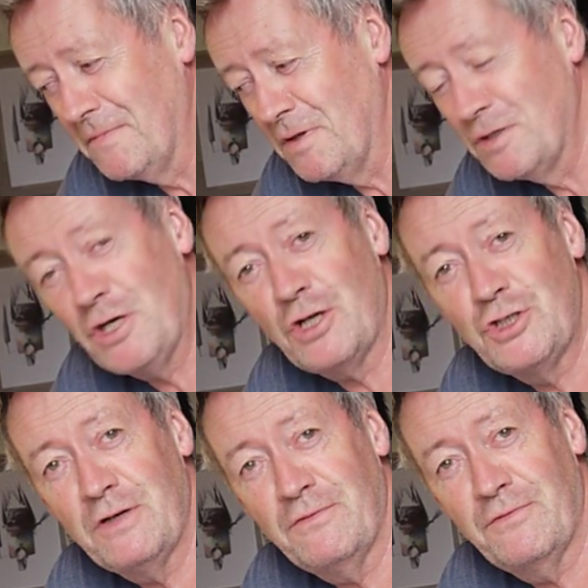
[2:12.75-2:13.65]
the
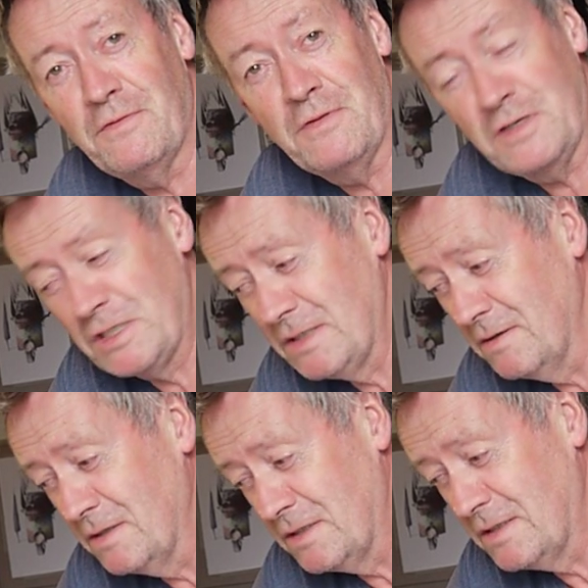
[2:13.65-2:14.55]
touch of
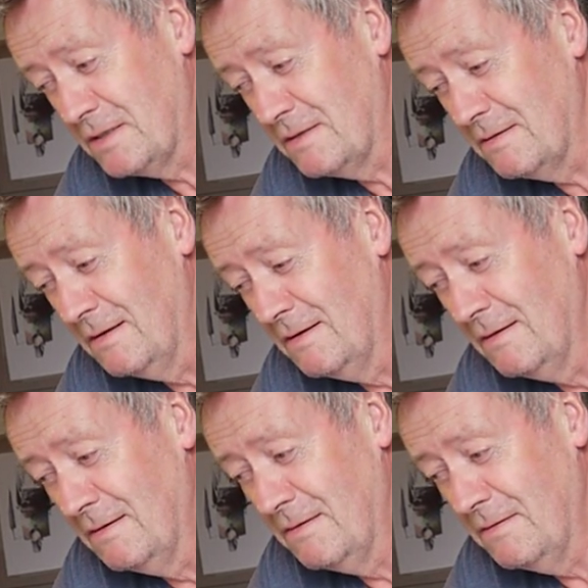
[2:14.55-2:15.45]
the
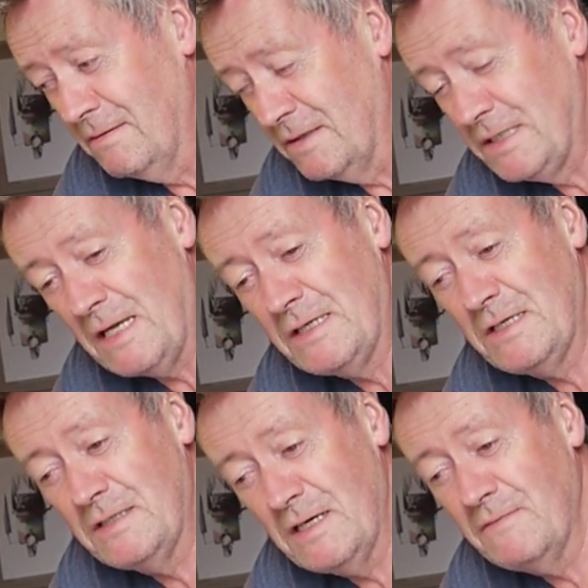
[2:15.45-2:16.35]

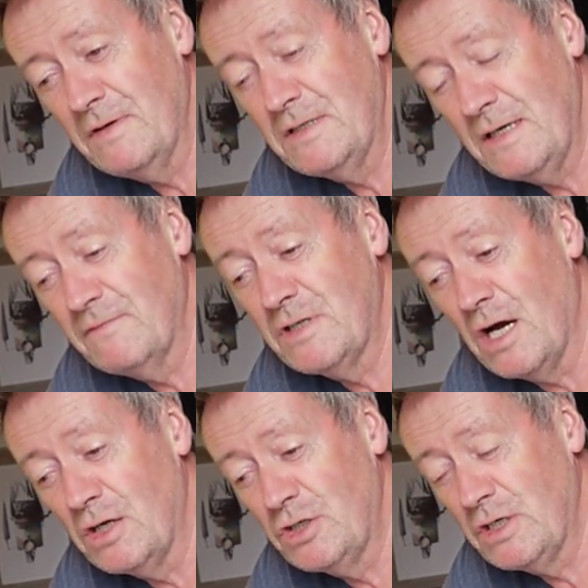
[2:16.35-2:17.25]
sensitivity of
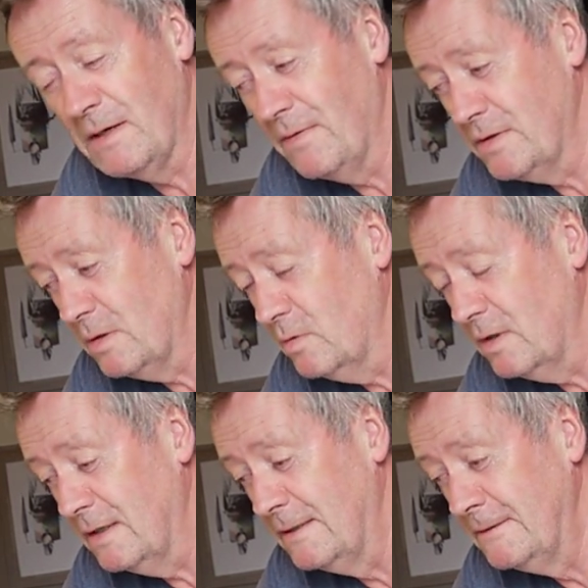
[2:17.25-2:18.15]
touch, as it
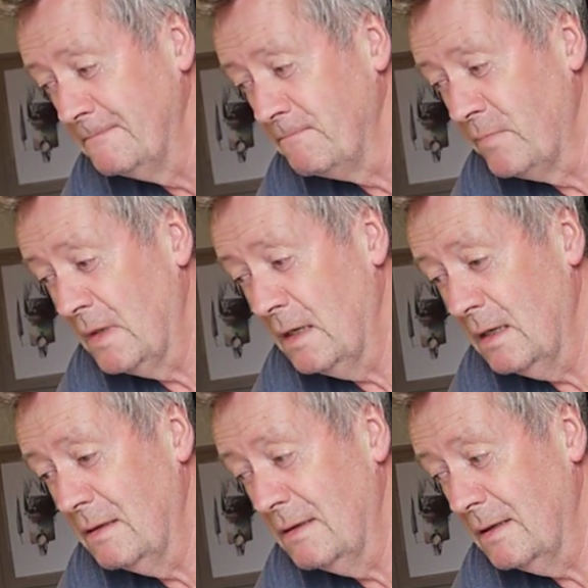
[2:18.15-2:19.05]
were.
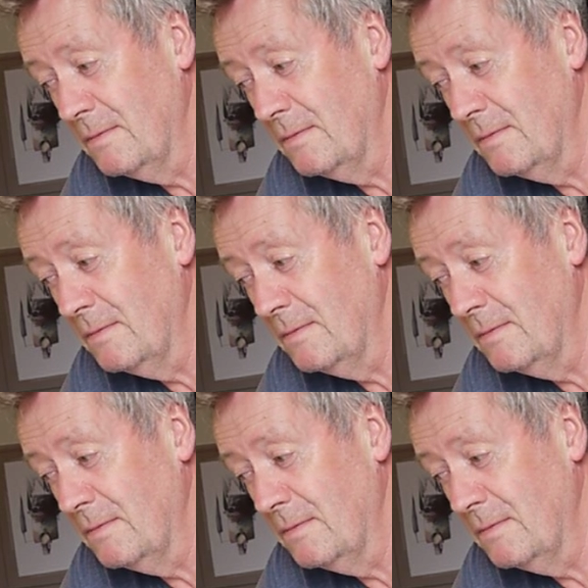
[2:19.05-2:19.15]
And